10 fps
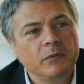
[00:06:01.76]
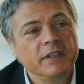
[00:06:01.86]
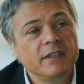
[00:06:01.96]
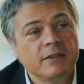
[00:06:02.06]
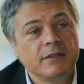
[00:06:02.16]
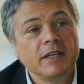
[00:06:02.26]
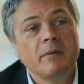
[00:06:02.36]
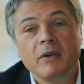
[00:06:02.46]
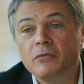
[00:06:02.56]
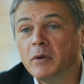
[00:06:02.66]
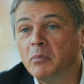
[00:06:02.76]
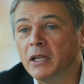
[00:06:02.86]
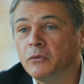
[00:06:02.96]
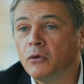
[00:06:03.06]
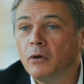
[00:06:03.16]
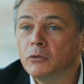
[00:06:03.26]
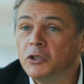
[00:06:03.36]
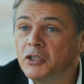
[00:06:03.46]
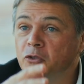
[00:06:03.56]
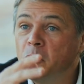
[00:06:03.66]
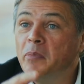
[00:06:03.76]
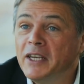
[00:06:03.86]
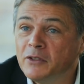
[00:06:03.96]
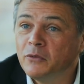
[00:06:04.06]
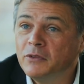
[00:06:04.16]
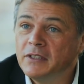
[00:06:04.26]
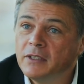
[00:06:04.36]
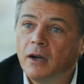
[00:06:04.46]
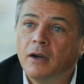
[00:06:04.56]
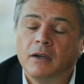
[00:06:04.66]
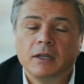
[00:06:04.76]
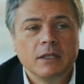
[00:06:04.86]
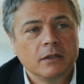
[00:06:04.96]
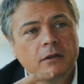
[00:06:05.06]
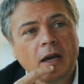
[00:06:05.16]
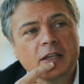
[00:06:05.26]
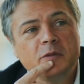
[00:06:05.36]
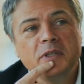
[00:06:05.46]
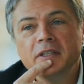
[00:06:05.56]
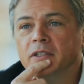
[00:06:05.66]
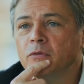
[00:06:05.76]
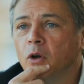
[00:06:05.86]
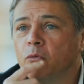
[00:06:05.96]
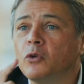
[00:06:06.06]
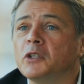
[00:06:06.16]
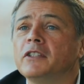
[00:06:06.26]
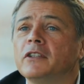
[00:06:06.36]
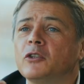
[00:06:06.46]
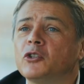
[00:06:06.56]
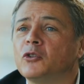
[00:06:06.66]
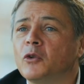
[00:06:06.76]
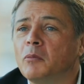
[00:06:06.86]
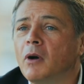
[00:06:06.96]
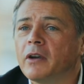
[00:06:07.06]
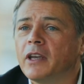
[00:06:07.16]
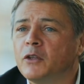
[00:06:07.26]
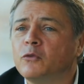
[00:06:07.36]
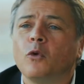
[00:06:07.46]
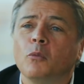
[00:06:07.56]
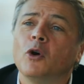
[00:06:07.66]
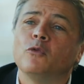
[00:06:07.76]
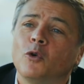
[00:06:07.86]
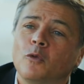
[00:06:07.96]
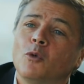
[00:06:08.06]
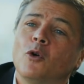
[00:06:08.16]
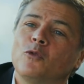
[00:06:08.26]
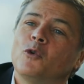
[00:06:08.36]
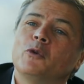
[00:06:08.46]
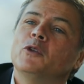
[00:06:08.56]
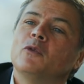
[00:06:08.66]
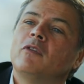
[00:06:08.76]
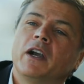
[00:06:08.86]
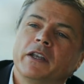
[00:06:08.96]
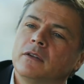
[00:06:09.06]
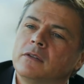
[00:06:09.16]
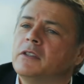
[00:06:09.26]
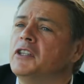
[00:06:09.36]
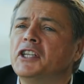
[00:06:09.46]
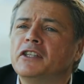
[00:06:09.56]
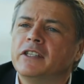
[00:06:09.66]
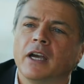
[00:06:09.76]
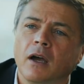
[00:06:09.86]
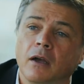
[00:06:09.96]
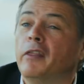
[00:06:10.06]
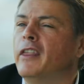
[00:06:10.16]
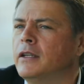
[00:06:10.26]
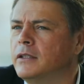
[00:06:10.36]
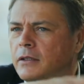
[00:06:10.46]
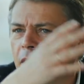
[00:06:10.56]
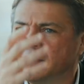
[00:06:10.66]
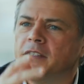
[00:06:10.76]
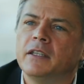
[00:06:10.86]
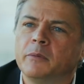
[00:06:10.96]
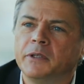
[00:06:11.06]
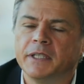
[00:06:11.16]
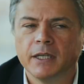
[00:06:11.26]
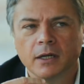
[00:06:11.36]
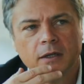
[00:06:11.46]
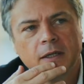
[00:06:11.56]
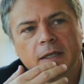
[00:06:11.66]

this CMFA platform, which is the base of this car, uh, has been developed for international market, for more for more for Renault variants in India and then in Latin America.